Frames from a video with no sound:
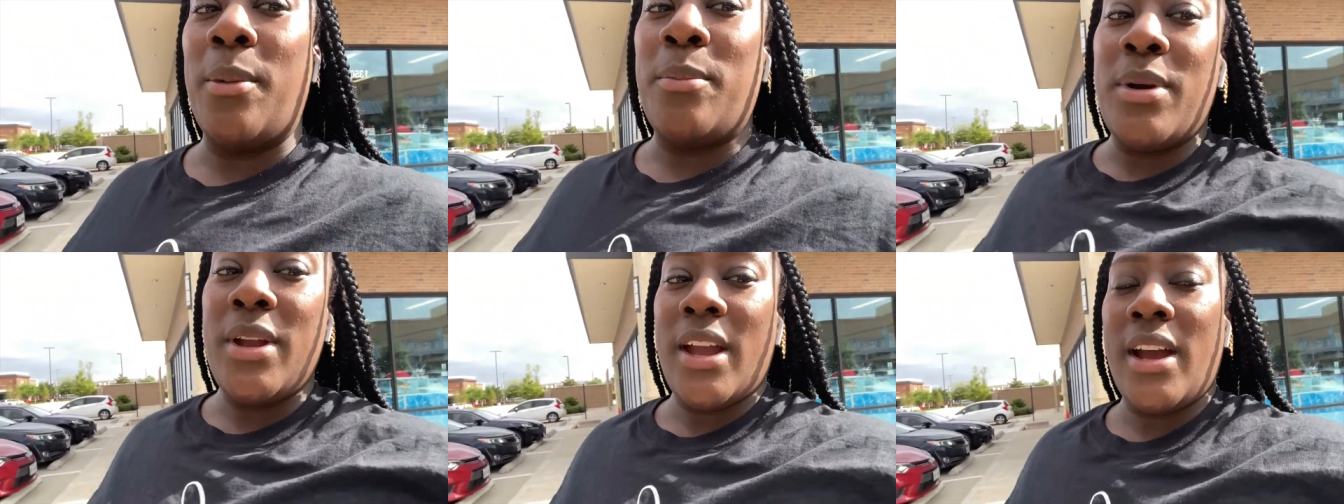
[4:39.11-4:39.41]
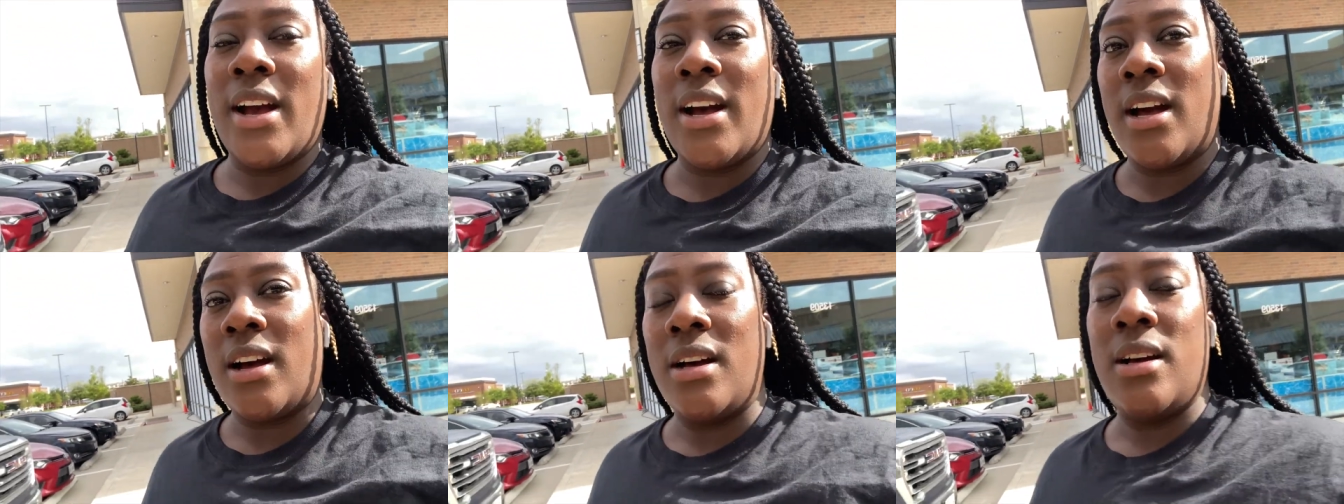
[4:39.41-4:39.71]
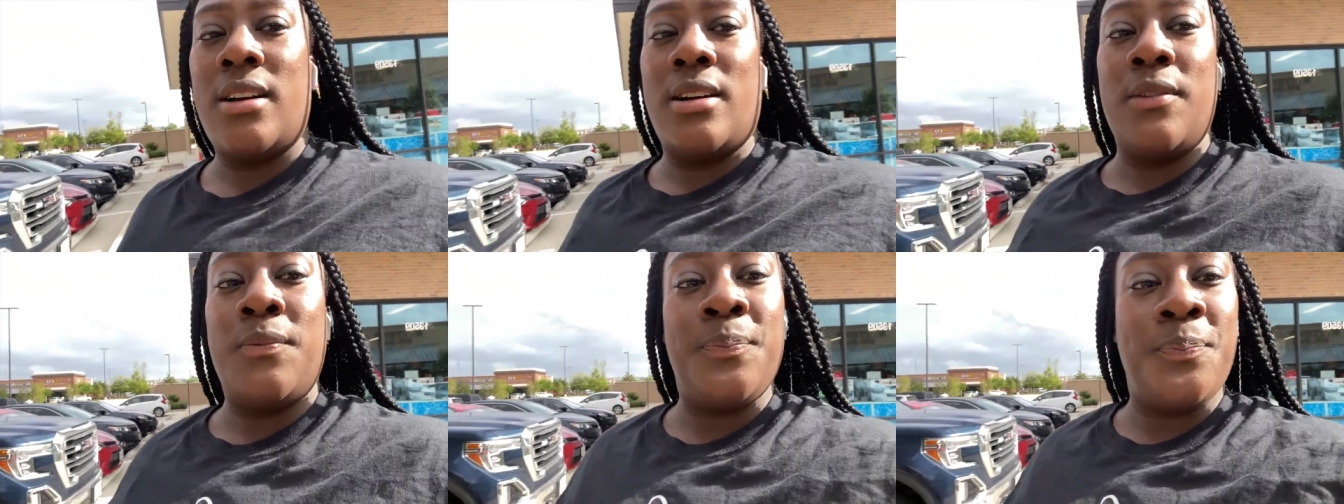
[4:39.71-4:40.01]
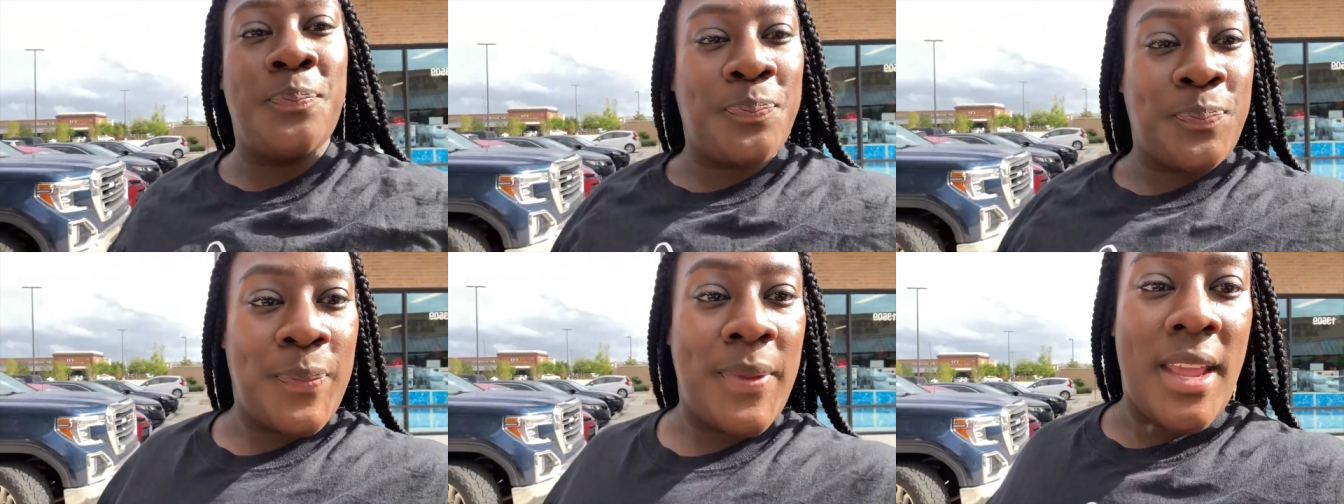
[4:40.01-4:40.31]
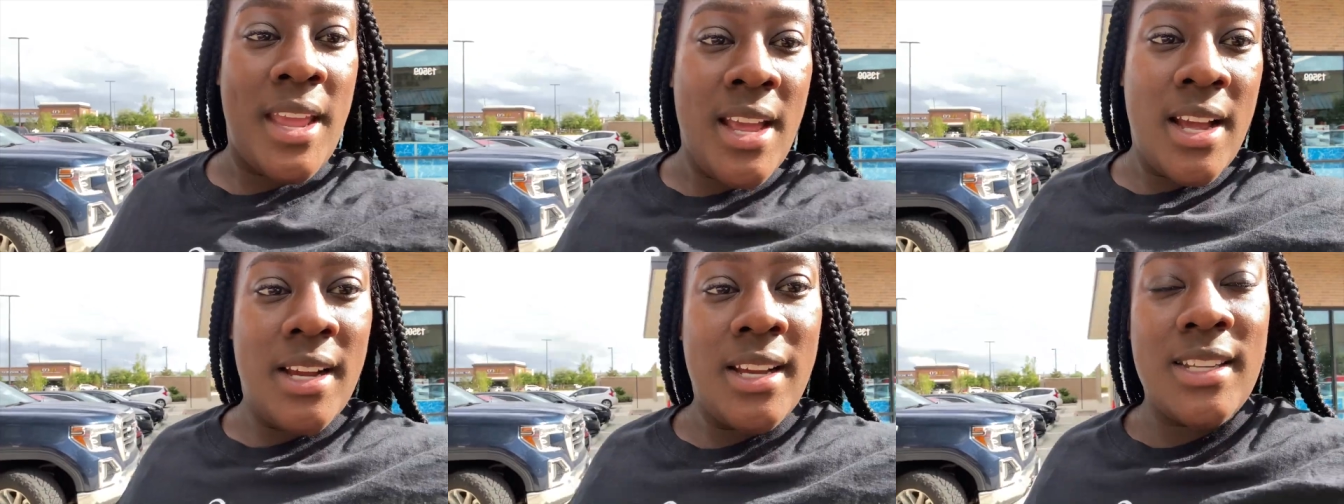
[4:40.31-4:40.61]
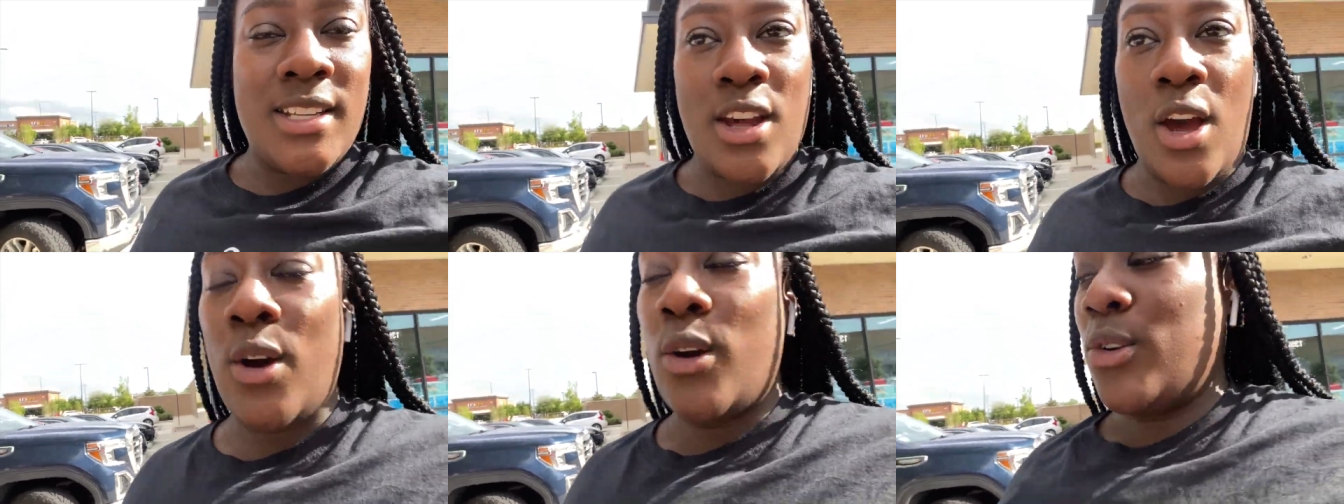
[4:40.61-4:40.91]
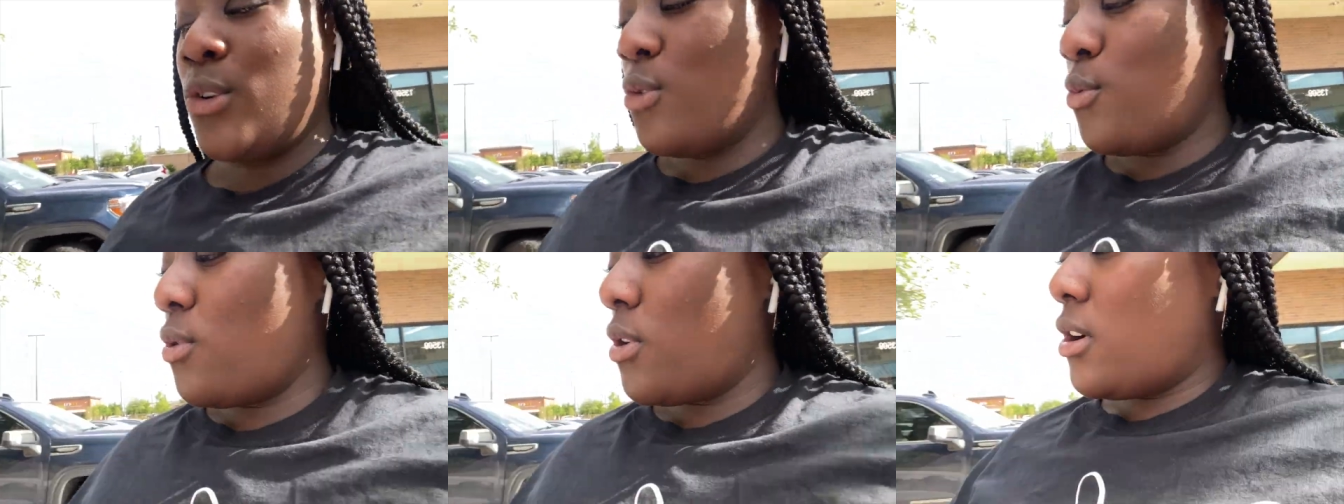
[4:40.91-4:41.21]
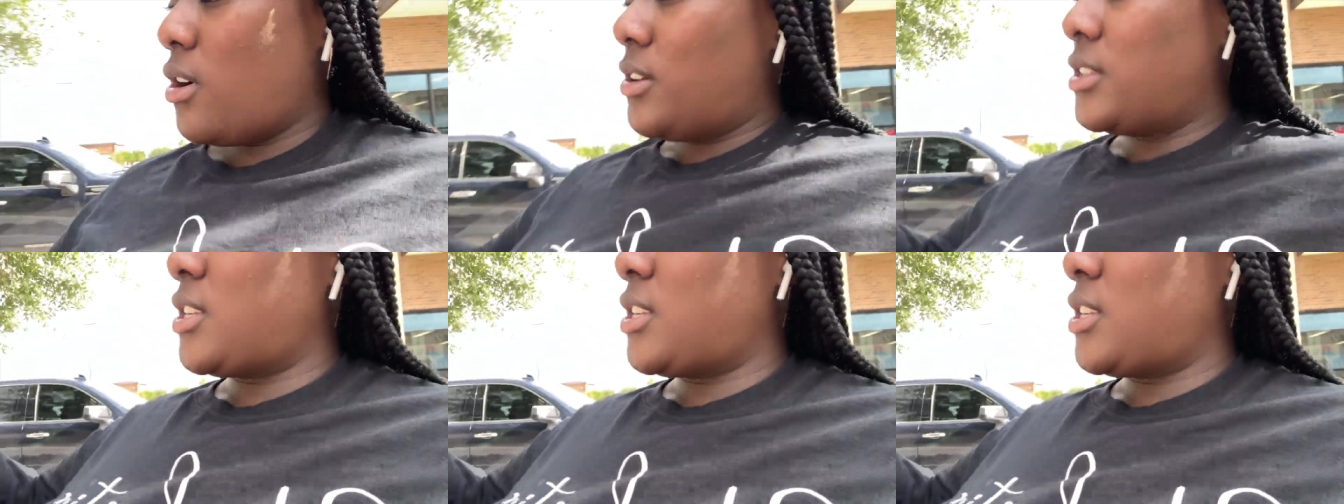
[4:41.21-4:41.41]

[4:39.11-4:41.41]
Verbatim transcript: But yeah, um, it's a whole new world.